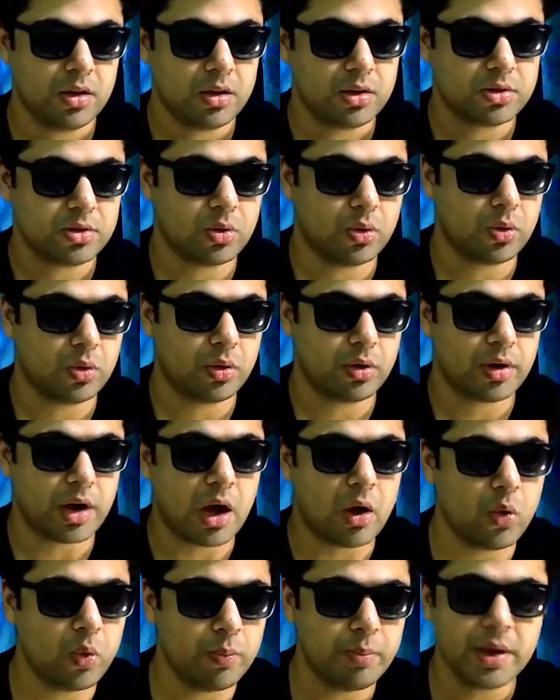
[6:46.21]
So
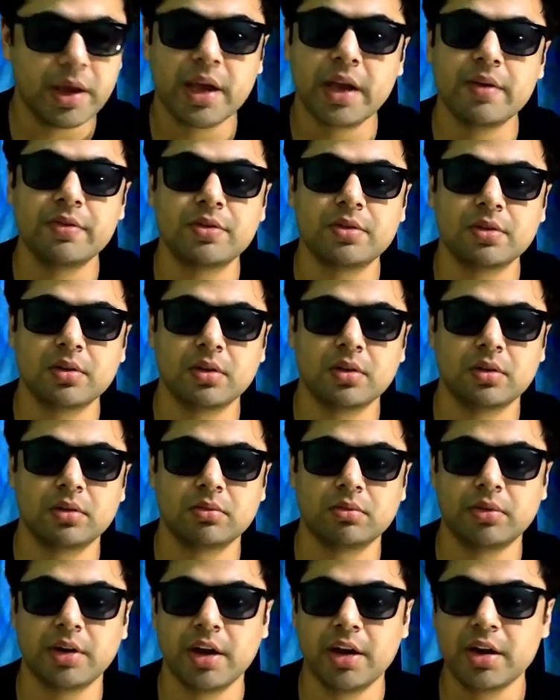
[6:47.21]
Rahu behaves
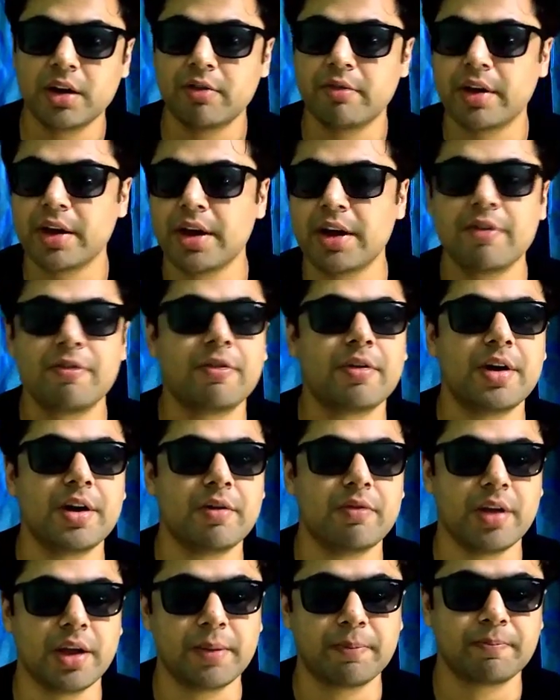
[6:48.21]
in a very
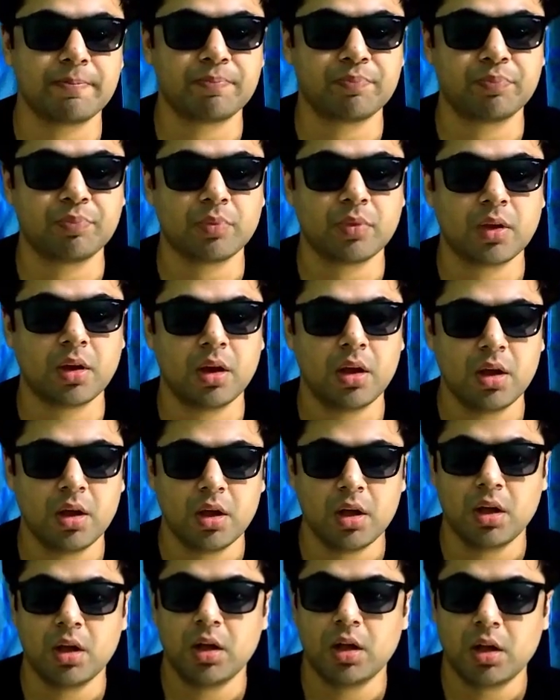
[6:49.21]
different way.
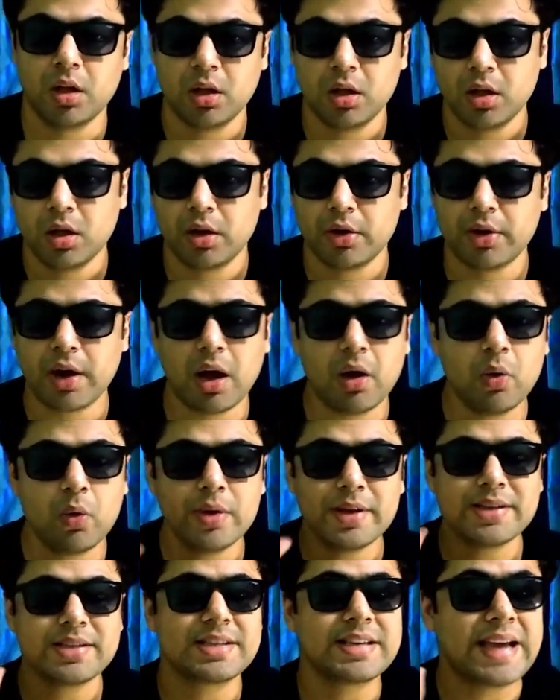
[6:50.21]
Rahu
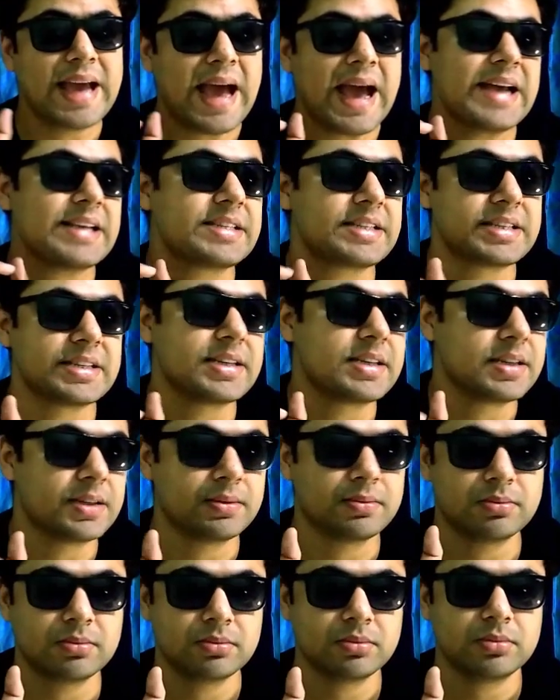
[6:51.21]
is gas.
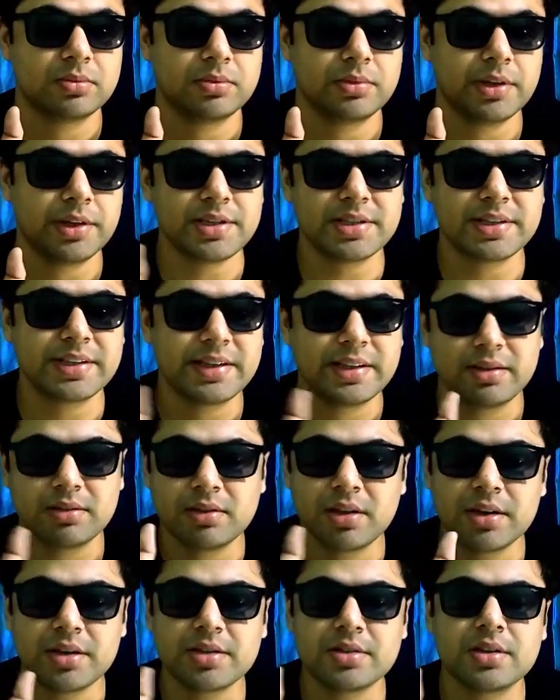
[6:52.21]
It is
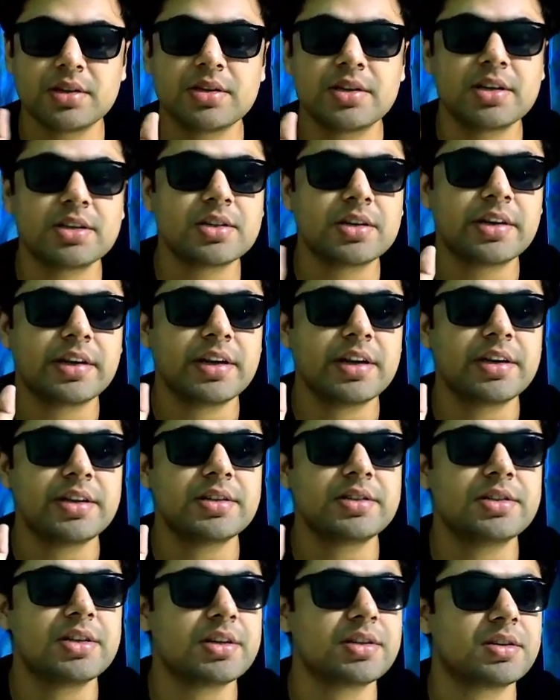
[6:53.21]

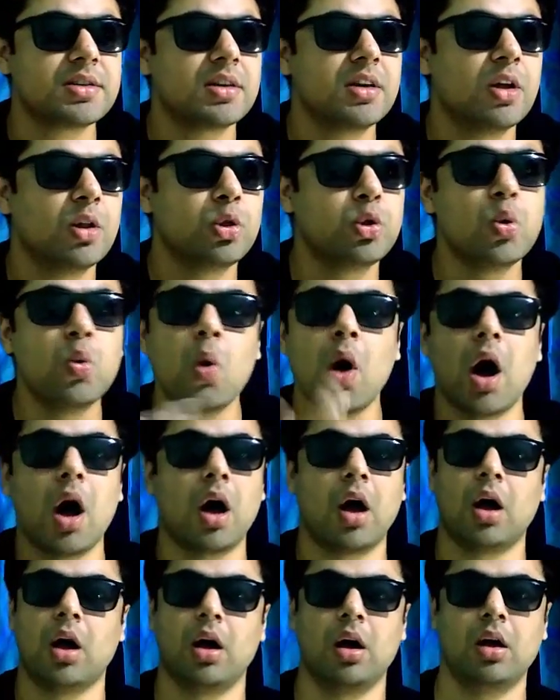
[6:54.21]
just dhuma.
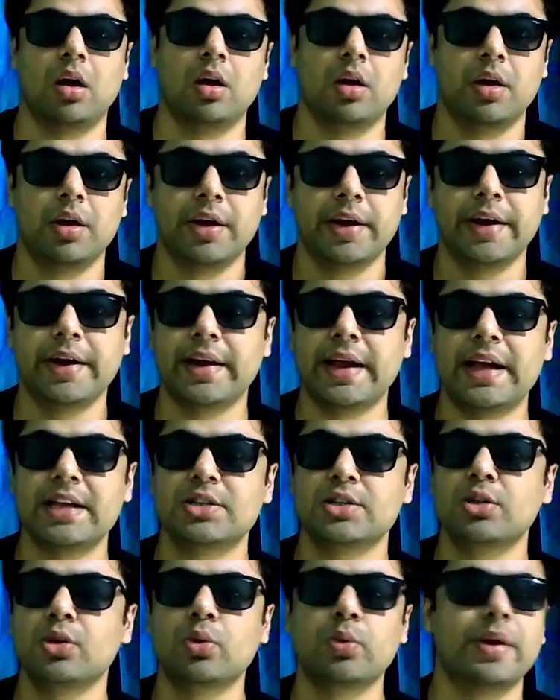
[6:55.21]
It
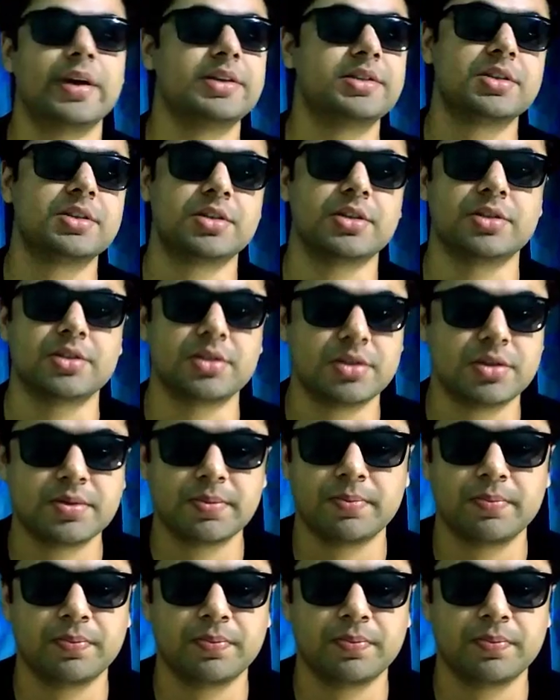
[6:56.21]
has no existence.